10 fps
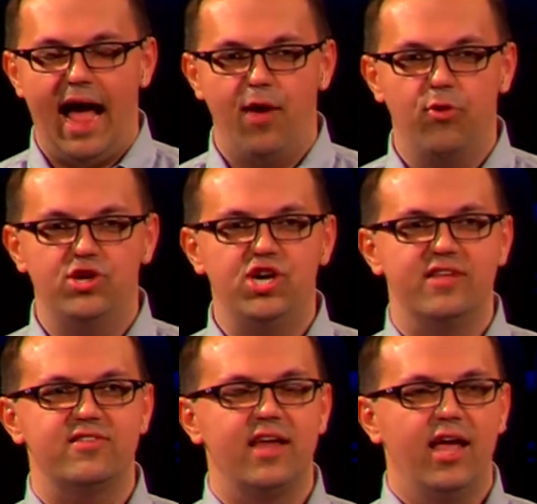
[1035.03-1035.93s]
I would
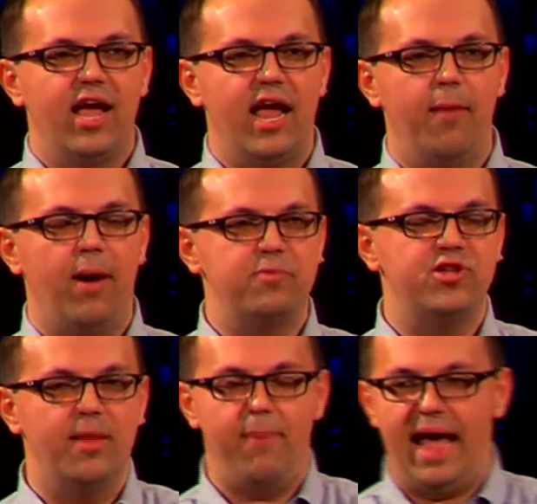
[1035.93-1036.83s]
just come up
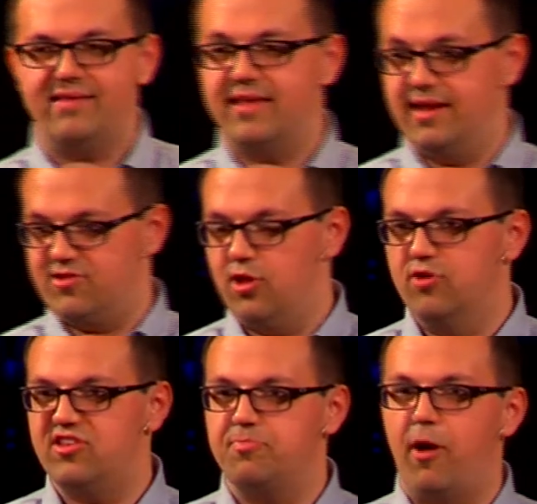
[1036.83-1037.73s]
to the basket as
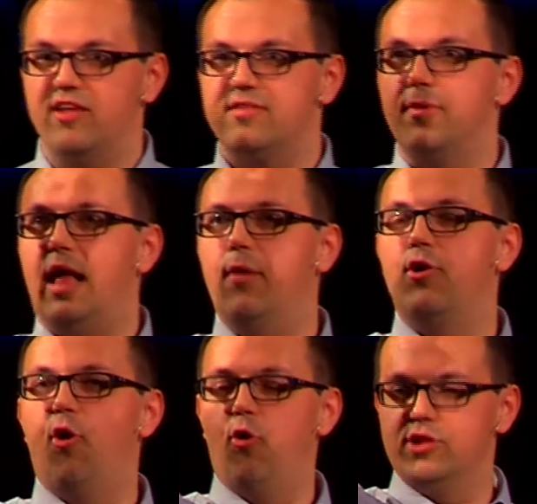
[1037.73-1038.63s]
close as possible. I
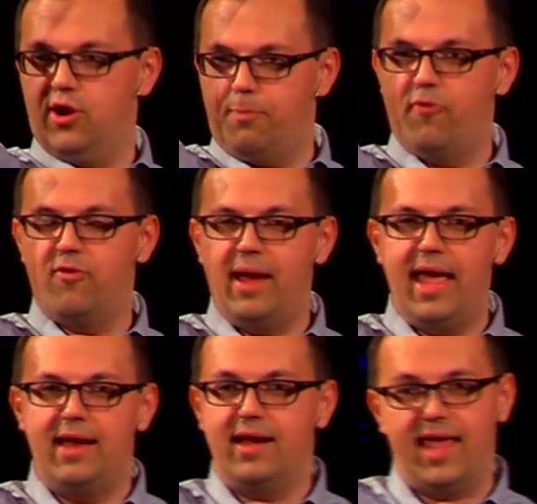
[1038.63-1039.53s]
would hold it up over my
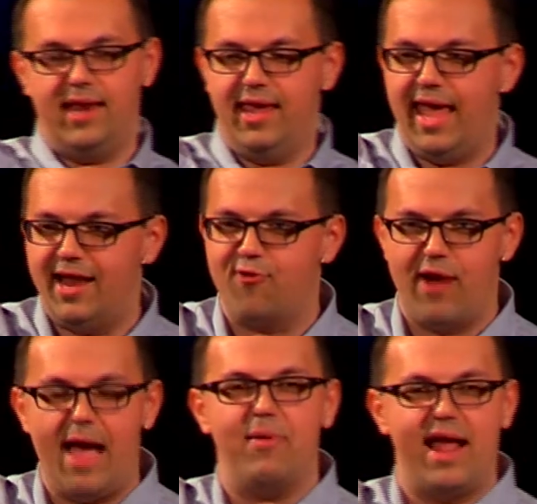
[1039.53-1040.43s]
head. Again, he can't
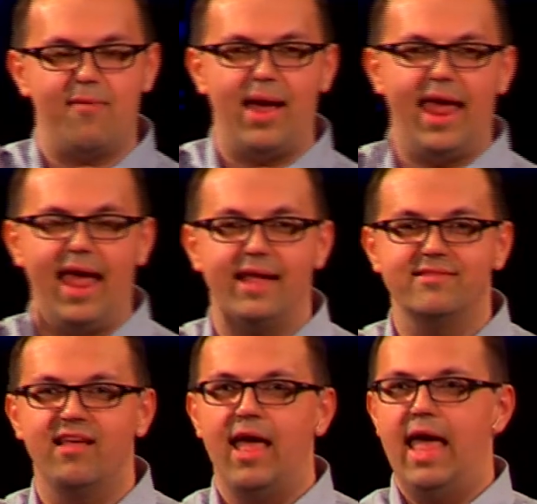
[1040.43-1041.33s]
grab it out of my
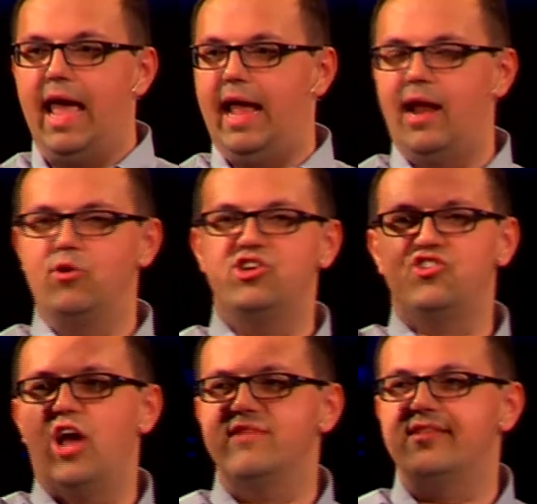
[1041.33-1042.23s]
hands. And I would
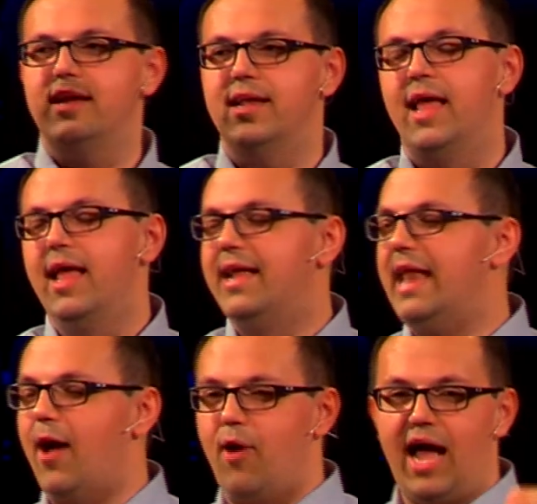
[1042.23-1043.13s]
just toss it in.
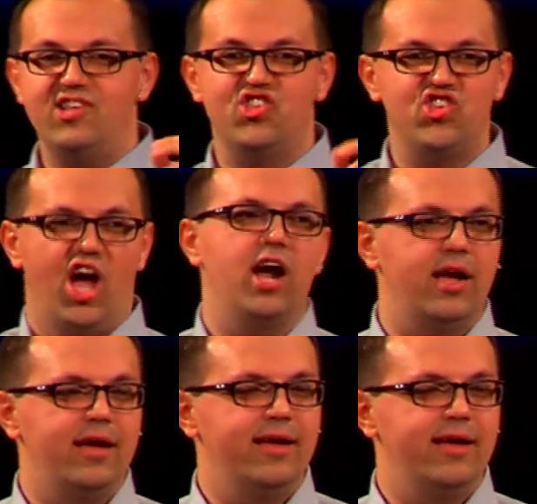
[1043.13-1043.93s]
Now, I suck